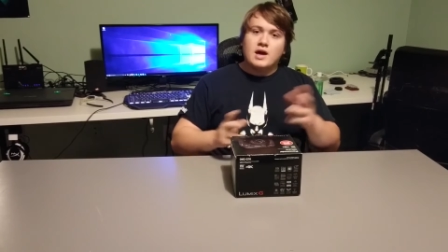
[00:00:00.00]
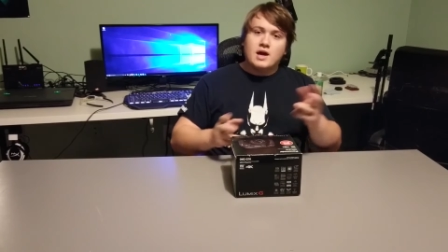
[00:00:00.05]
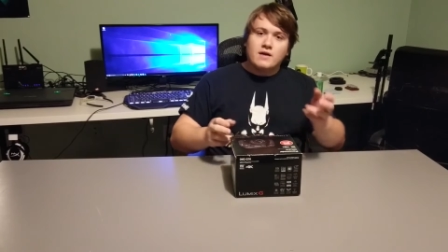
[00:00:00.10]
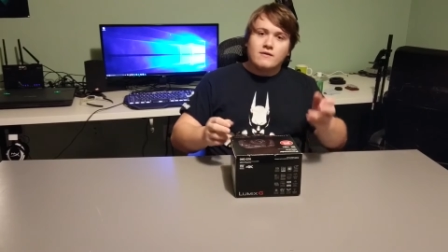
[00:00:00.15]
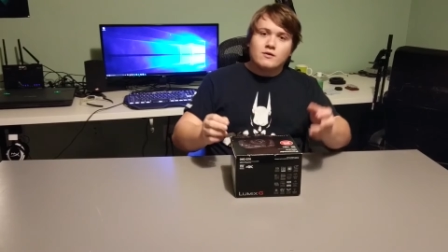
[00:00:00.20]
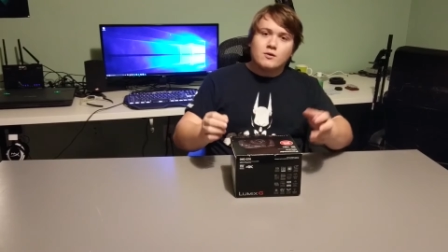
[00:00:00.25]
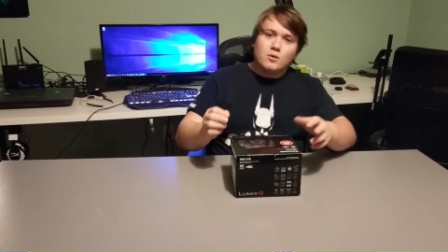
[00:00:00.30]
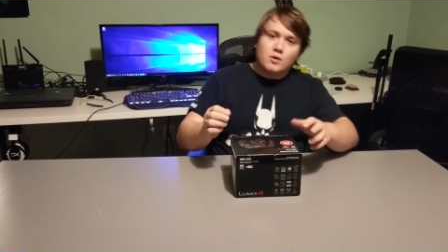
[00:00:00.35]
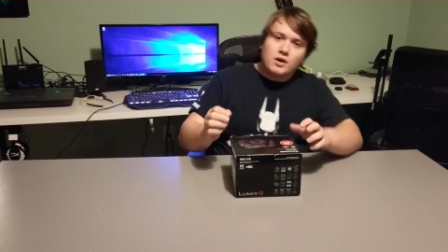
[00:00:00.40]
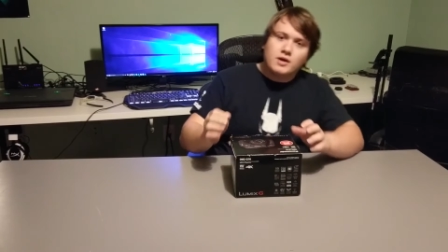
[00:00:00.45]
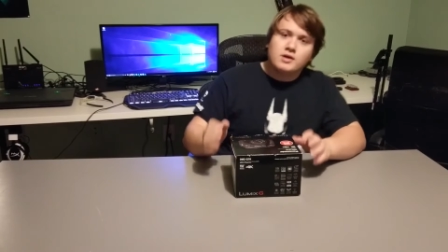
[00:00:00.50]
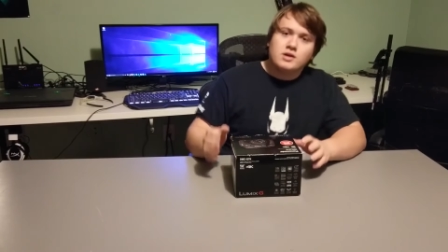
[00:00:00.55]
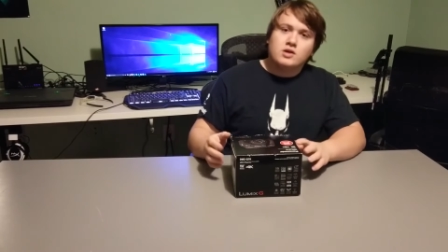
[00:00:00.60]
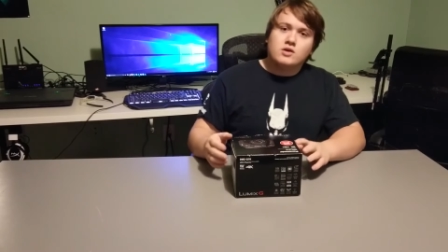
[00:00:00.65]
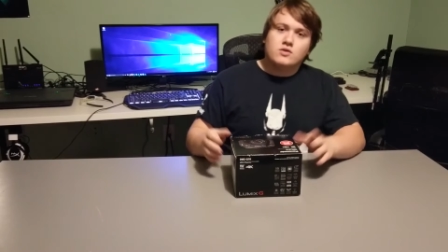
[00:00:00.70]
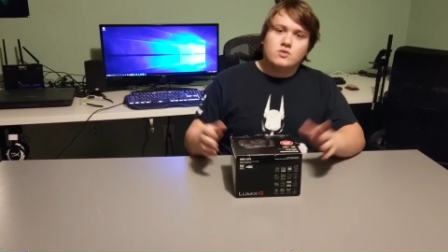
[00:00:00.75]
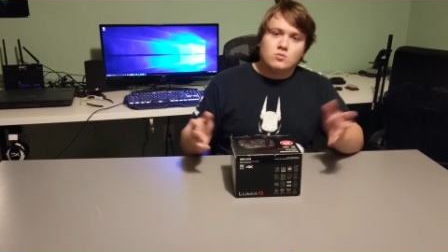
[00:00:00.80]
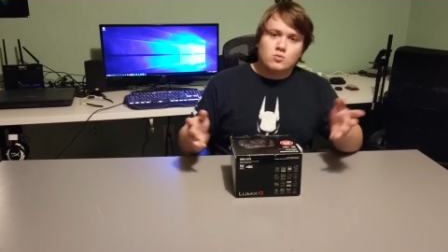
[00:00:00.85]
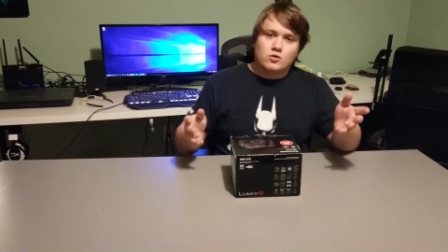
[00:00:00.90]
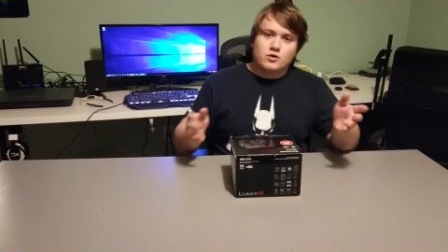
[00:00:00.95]
Hey everyone,
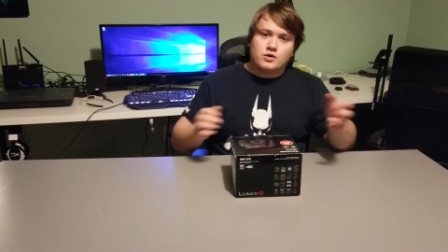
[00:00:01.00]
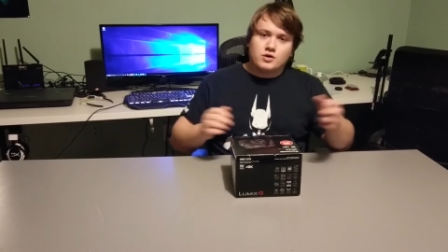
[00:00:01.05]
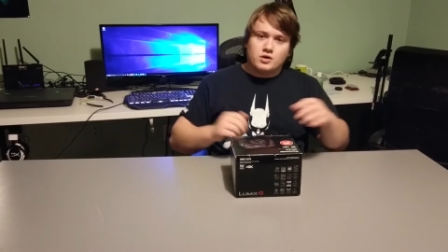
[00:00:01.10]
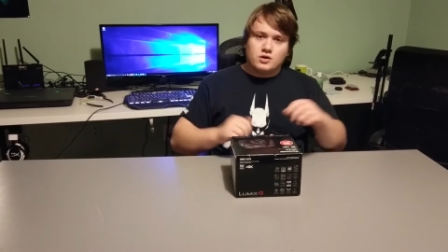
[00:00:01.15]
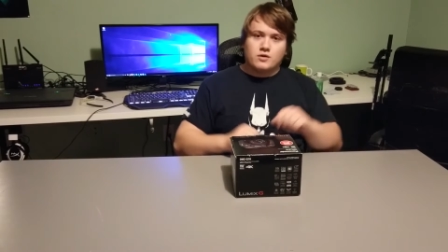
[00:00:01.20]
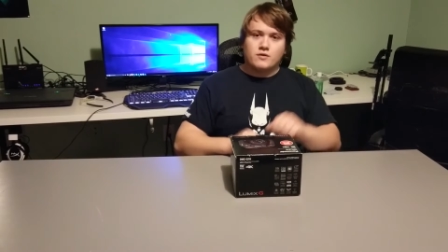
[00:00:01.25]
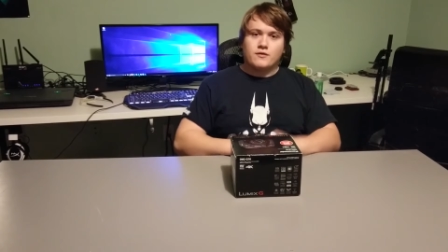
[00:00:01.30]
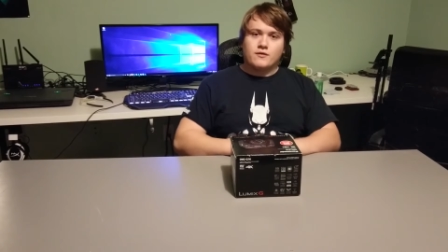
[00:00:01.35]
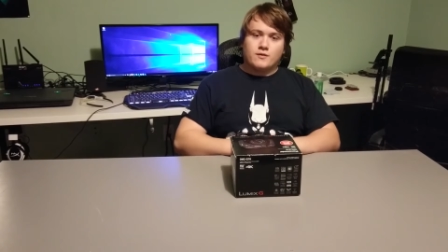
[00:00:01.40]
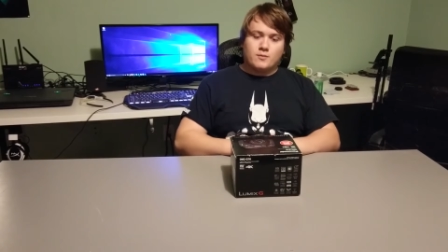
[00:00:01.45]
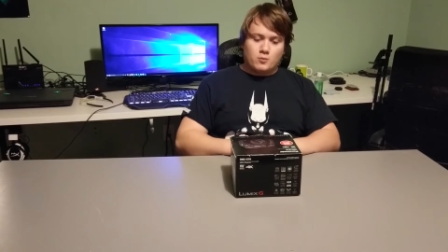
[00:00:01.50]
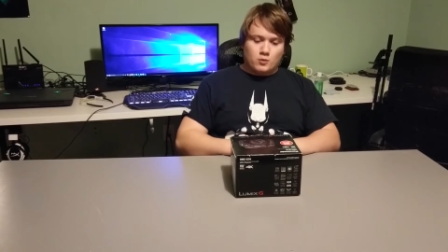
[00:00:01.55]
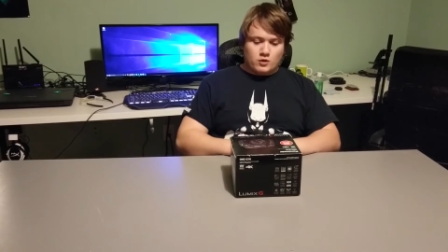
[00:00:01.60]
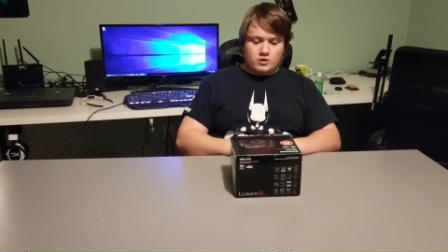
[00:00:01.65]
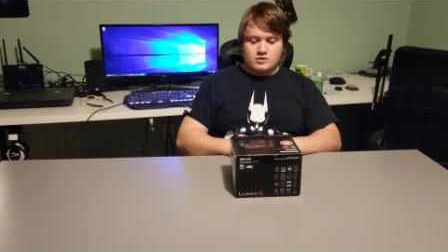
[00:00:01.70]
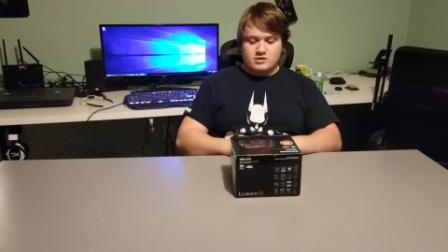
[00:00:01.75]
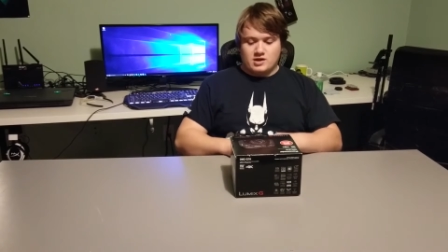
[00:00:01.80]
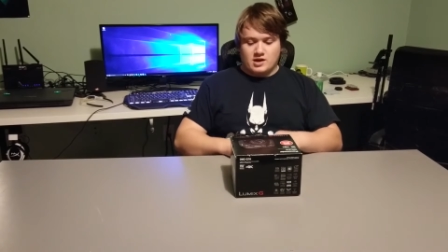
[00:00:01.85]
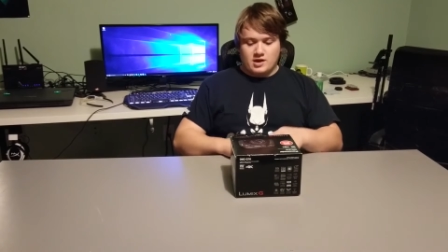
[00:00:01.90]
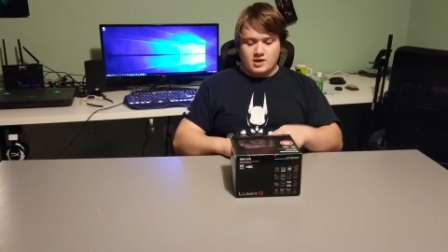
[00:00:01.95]
Ethan Ward here from
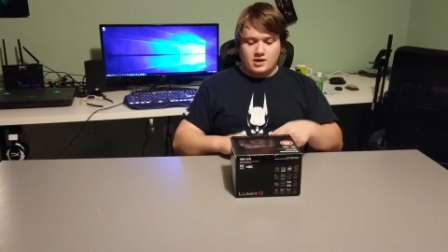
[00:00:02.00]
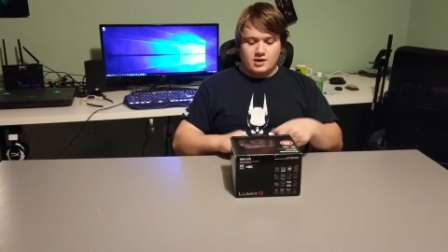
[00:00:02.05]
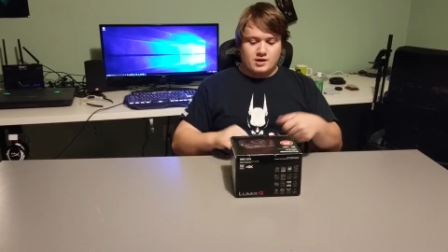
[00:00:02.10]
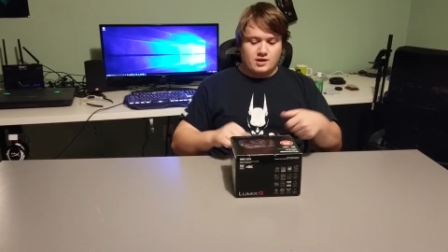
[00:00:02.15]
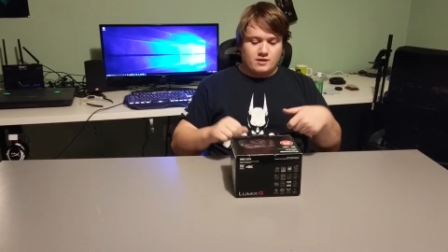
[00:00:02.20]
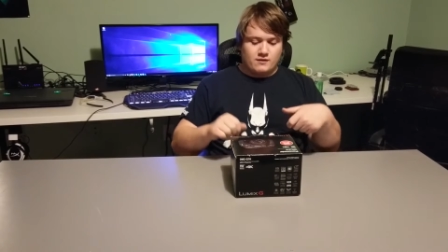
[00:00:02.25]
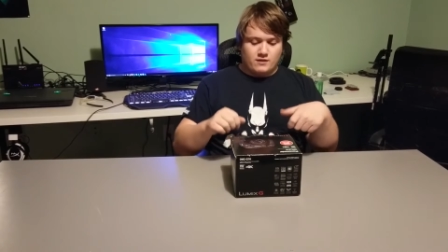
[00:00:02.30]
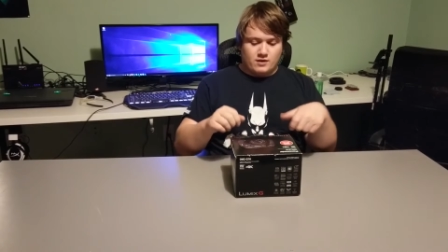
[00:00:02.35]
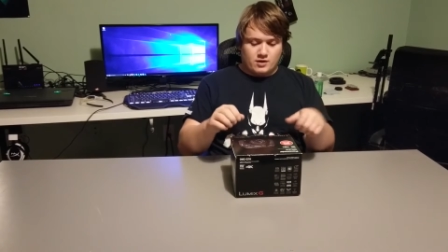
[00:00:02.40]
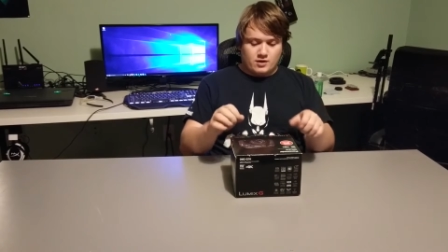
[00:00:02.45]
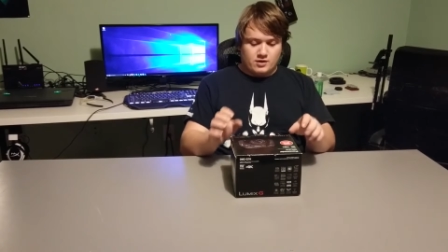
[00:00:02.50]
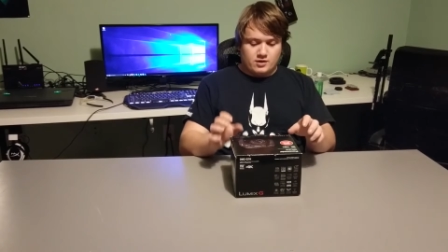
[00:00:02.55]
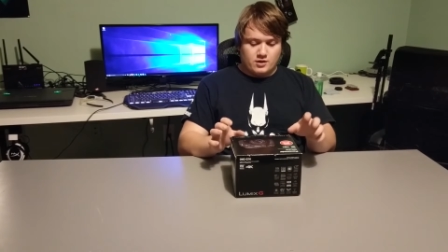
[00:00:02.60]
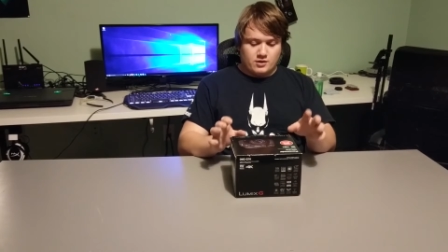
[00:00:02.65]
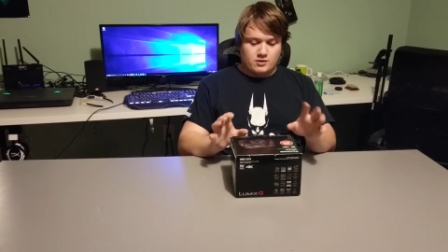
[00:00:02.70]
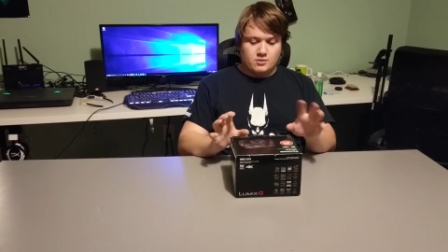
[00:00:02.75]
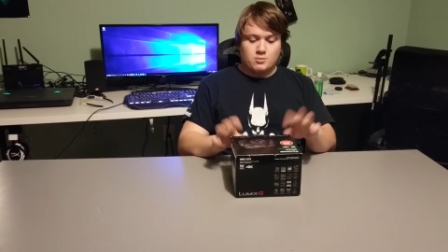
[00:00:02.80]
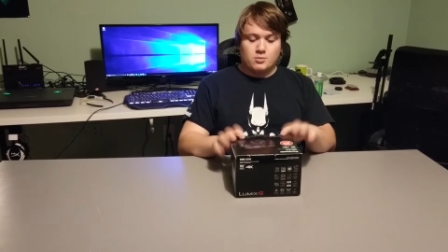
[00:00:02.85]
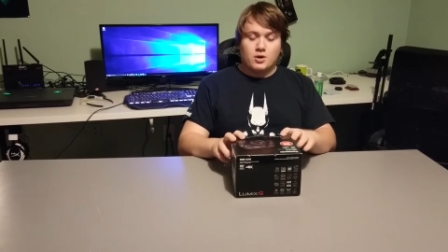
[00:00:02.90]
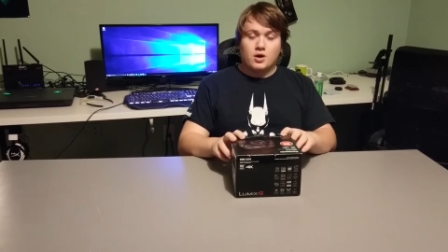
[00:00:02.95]
Word Tech, and I've got
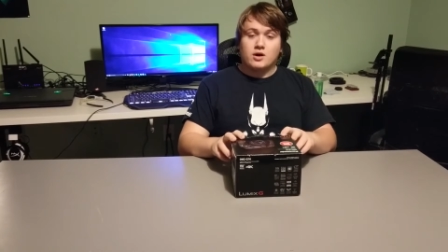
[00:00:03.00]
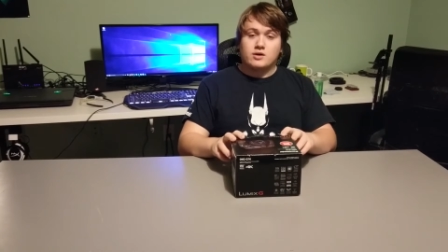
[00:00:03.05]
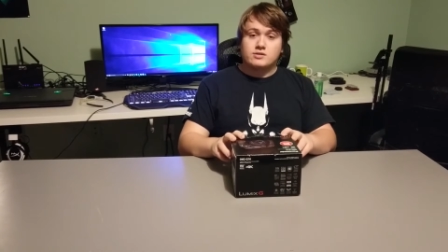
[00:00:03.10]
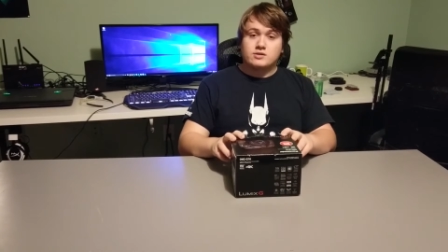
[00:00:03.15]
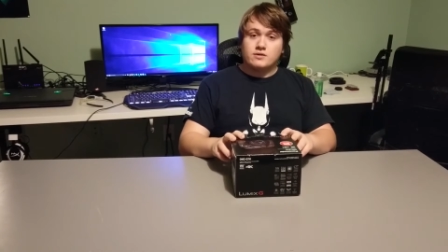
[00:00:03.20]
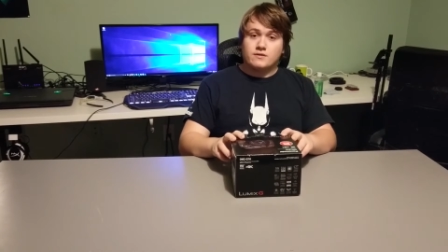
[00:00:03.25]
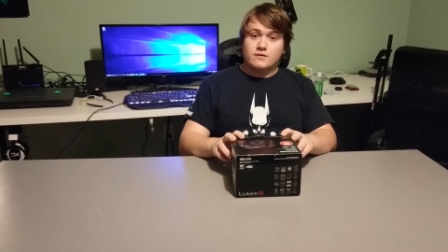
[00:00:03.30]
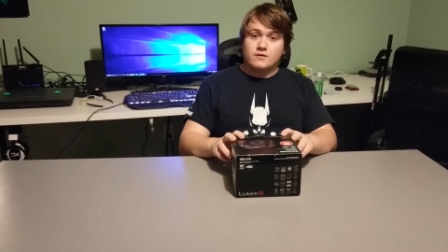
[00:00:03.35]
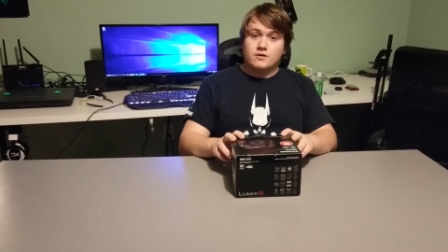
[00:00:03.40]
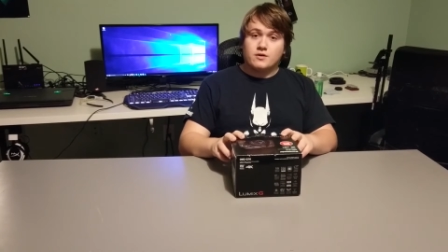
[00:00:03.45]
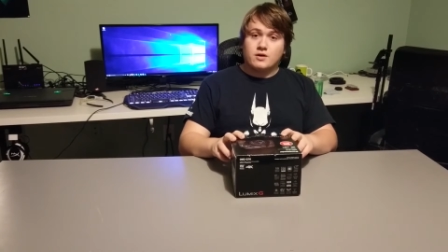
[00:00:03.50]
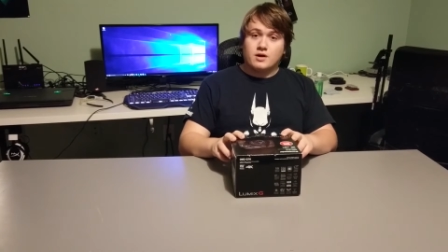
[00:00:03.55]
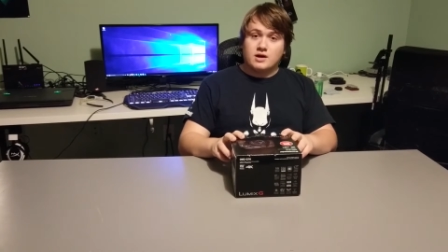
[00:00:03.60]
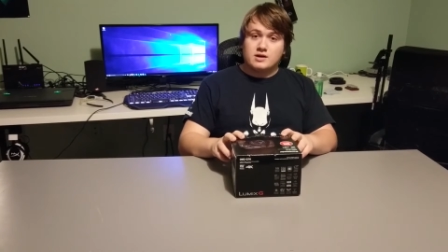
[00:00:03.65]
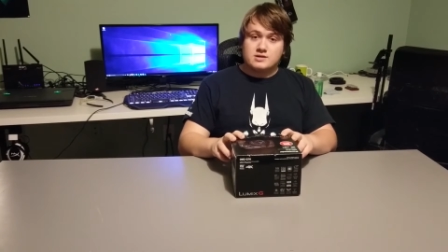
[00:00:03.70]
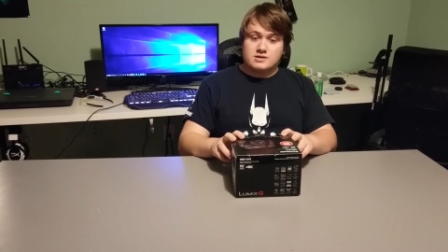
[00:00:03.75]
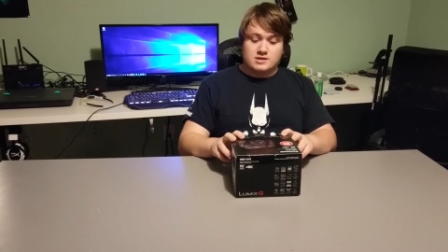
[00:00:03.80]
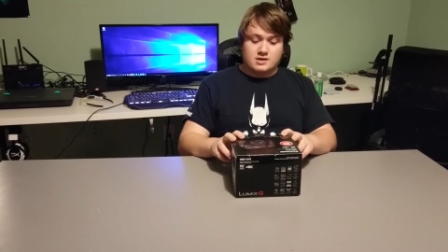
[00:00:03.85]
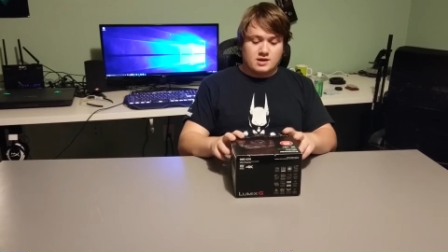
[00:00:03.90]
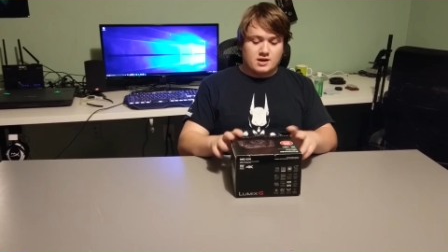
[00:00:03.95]
another unboxing for you
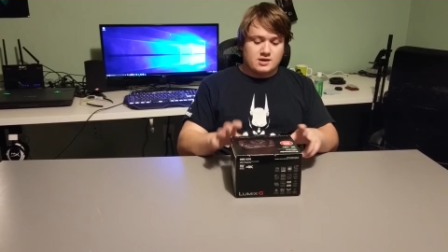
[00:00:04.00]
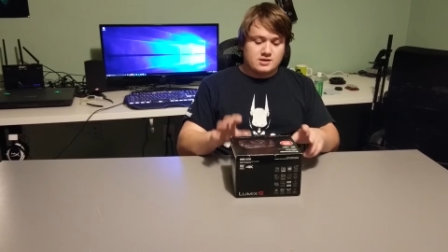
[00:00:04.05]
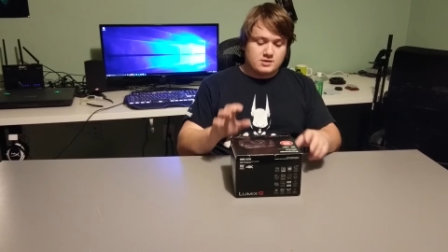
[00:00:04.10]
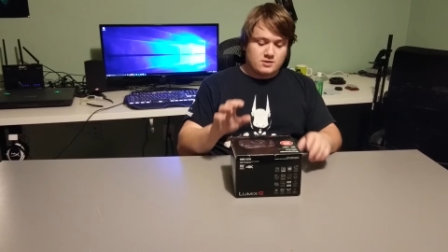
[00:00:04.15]
guys today.